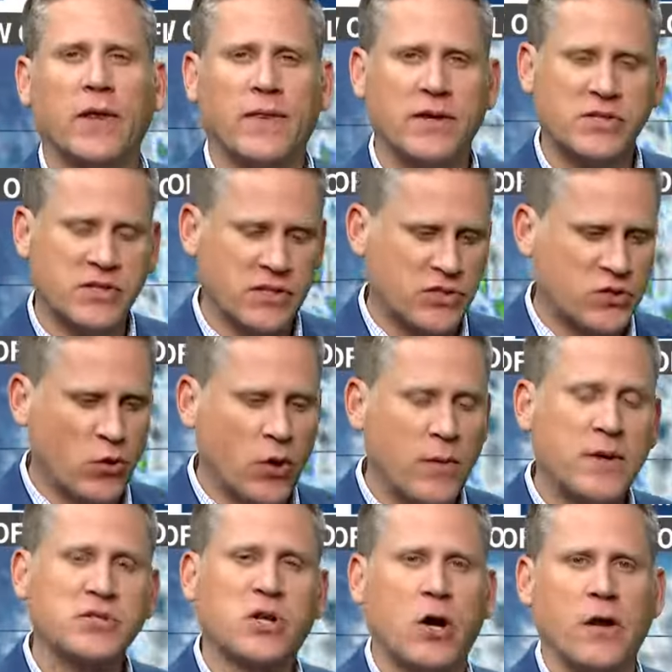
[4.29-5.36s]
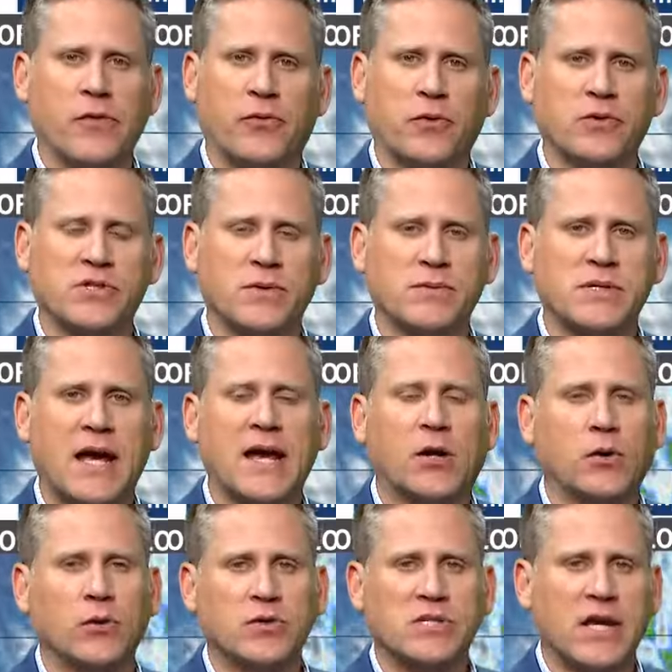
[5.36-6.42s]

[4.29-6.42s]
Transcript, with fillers: This storm has gone through some cycles.